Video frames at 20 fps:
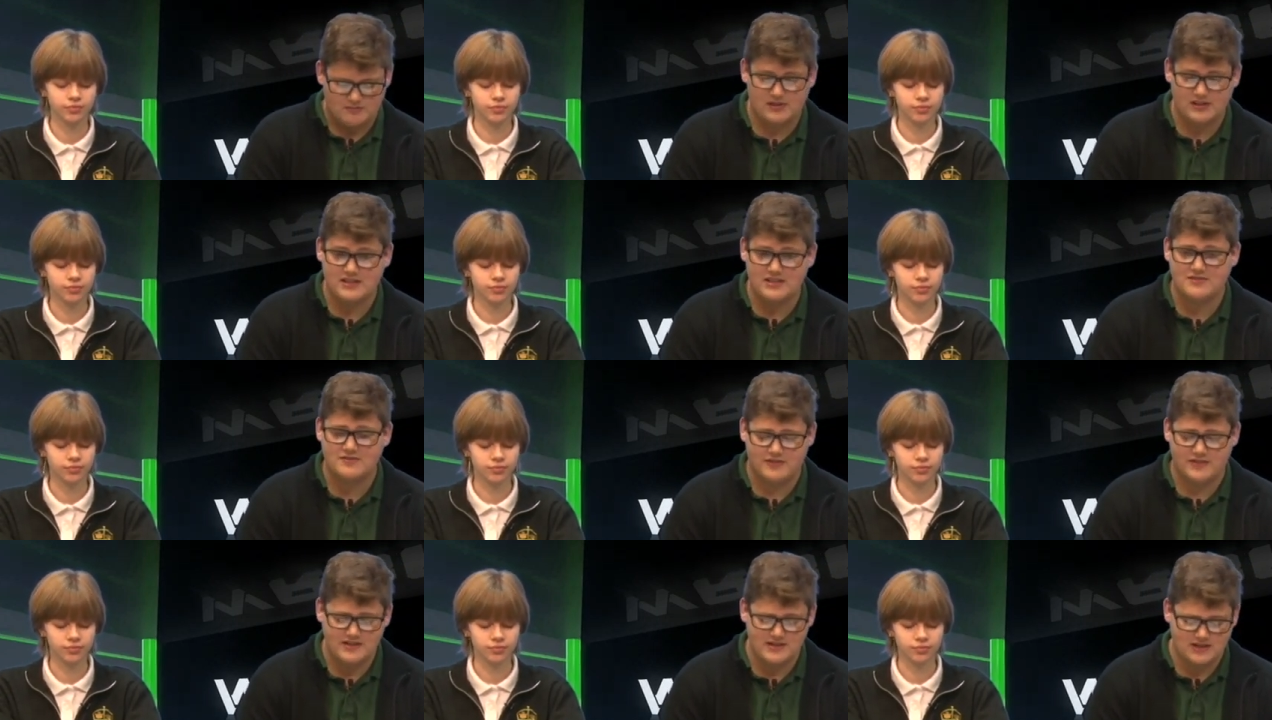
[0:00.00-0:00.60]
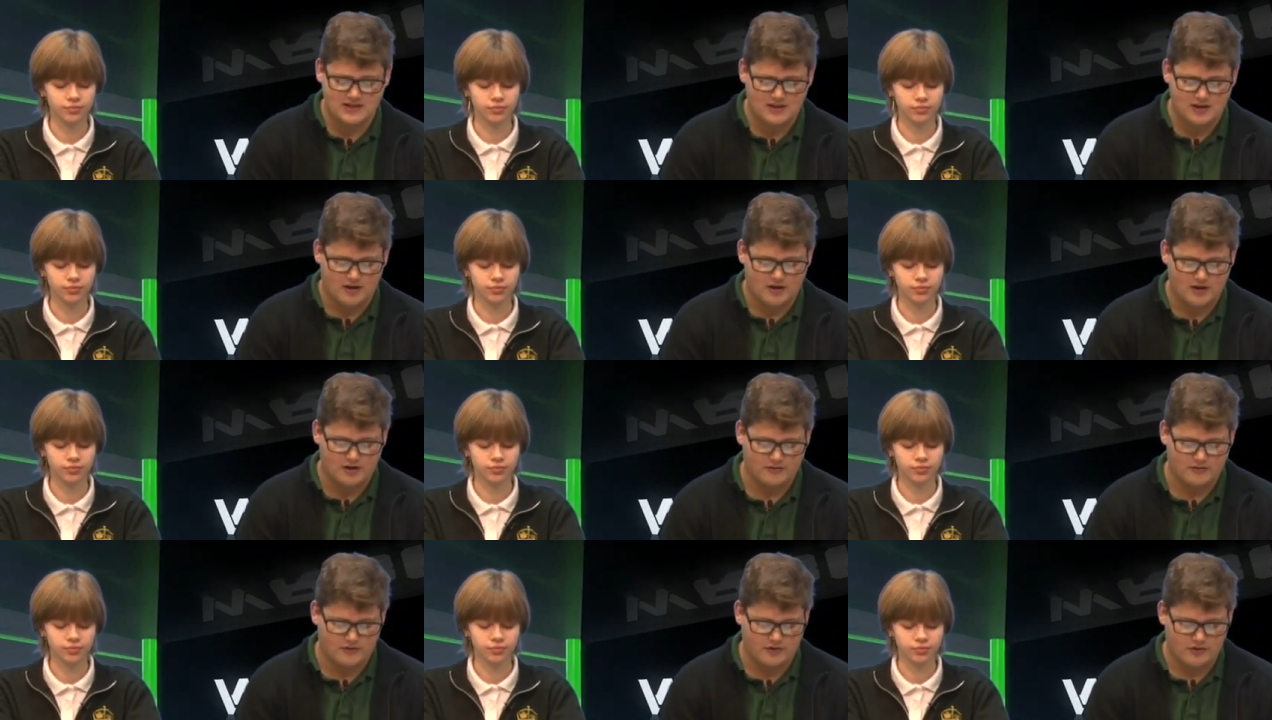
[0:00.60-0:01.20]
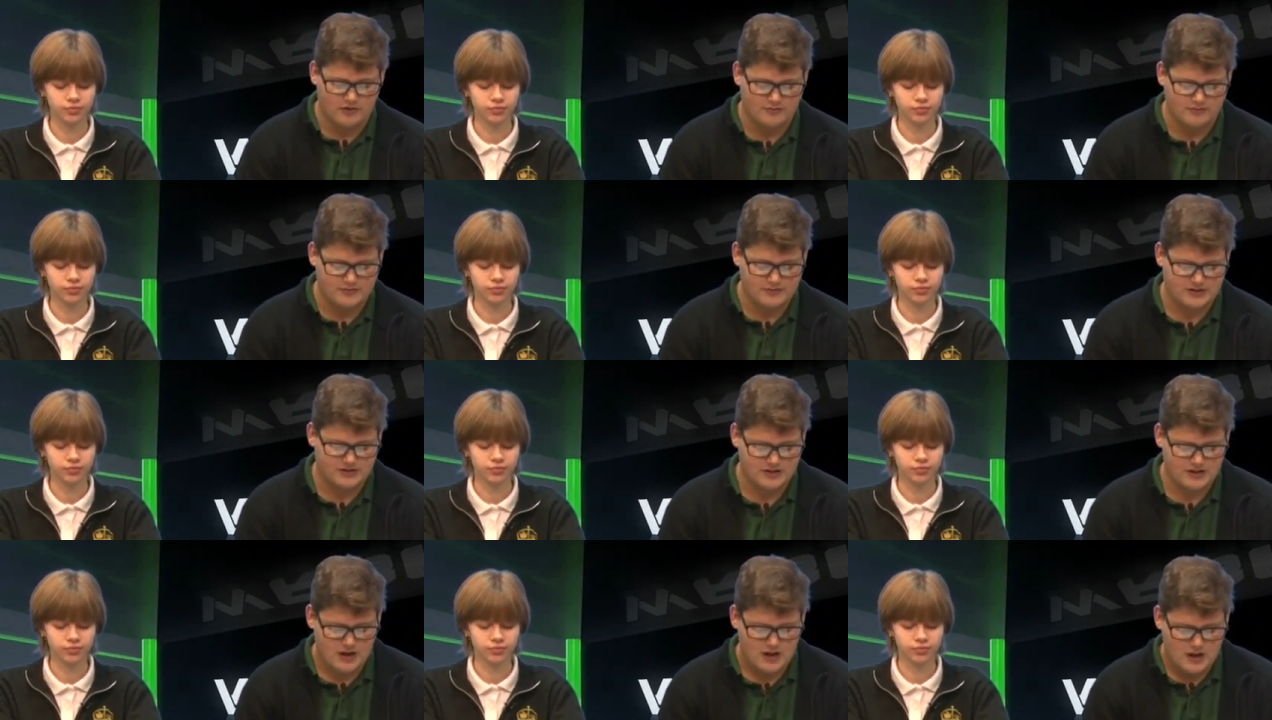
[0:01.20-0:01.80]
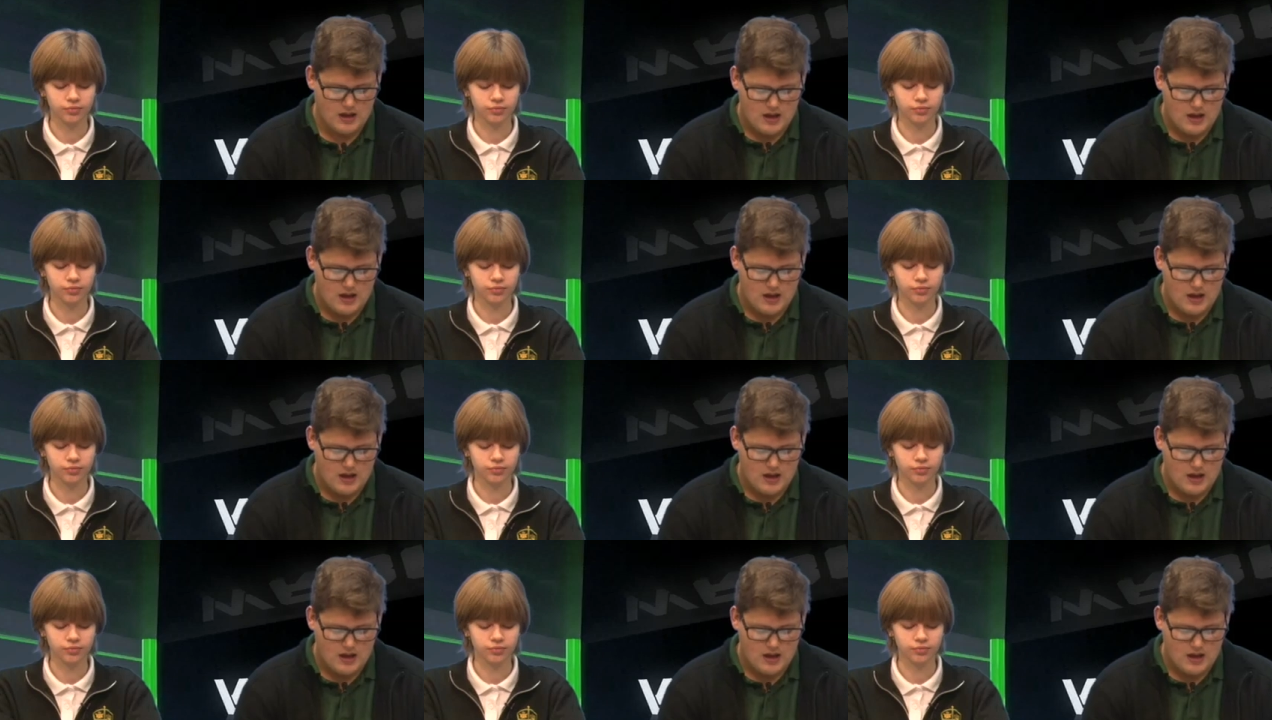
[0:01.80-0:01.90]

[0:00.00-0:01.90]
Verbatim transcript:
Speaker 1: please visit the art rooms